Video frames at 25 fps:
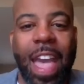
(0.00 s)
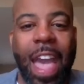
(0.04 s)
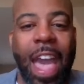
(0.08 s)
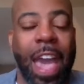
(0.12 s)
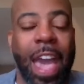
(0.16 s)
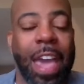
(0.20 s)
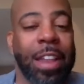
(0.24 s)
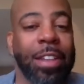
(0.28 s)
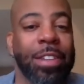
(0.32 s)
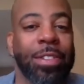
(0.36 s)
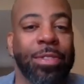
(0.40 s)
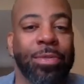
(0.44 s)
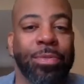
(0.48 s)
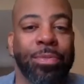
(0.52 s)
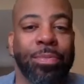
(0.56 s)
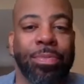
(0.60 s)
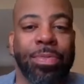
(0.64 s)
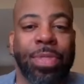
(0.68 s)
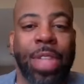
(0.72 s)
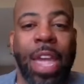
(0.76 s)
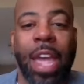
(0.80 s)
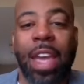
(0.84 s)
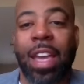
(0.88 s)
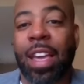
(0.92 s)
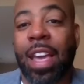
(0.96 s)
And
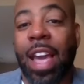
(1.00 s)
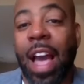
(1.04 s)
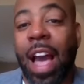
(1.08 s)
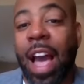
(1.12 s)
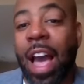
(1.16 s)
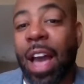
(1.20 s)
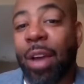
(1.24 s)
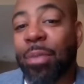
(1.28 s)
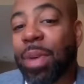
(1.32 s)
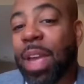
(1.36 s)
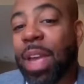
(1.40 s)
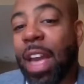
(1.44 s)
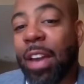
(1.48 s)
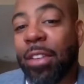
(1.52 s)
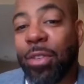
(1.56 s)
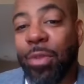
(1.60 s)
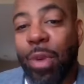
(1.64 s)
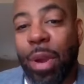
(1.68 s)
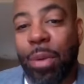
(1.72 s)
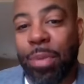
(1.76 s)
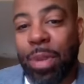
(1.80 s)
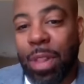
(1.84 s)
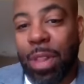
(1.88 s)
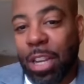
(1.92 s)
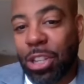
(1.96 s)
thank God we have
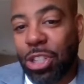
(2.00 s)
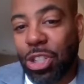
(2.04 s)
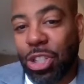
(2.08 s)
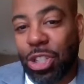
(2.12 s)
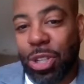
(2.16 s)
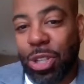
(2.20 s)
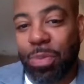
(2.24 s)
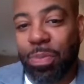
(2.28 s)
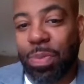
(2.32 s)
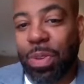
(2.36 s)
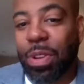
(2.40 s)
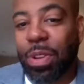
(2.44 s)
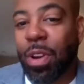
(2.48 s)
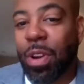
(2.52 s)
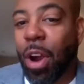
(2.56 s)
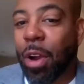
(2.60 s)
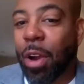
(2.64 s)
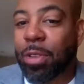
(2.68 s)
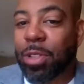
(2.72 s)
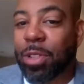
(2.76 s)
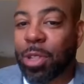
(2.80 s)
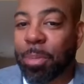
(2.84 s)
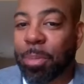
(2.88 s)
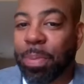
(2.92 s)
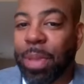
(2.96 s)
great relationship with
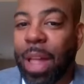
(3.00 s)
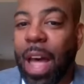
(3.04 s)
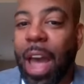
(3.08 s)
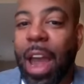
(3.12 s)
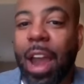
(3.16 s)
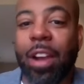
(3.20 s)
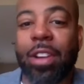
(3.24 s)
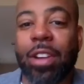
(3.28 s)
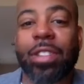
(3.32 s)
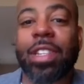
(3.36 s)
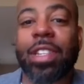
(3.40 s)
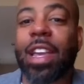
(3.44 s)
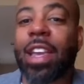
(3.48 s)
our suppliers.